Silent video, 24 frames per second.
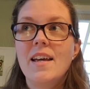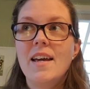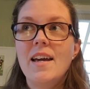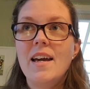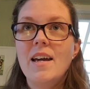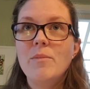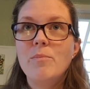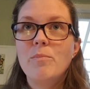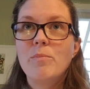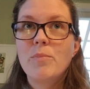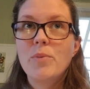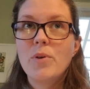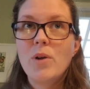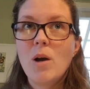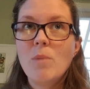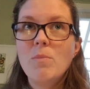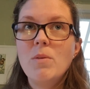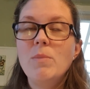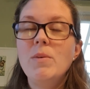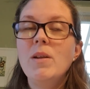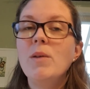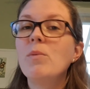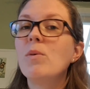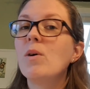I
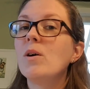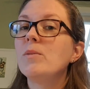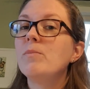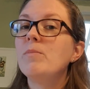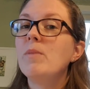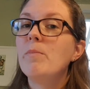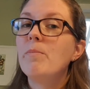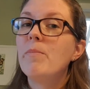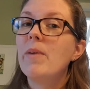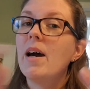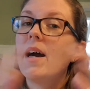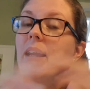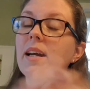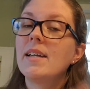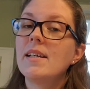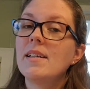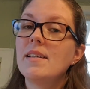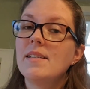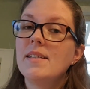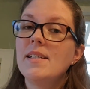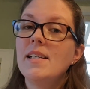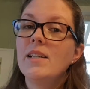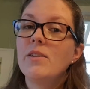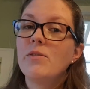probably won't be back
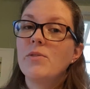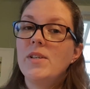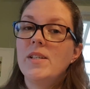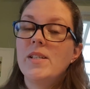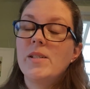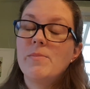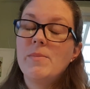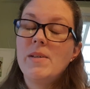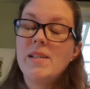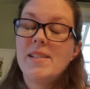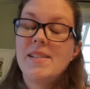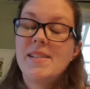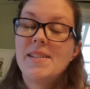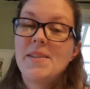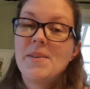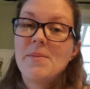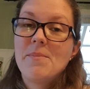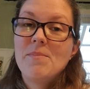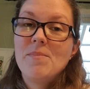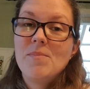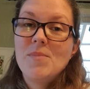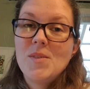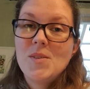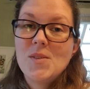until Christmas,
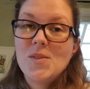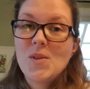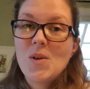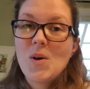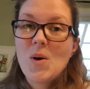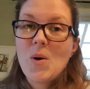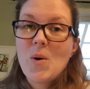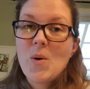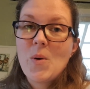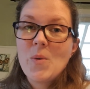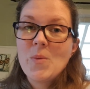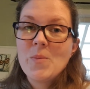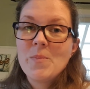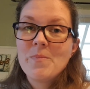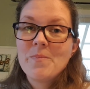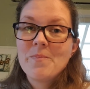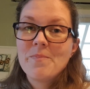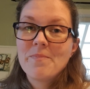so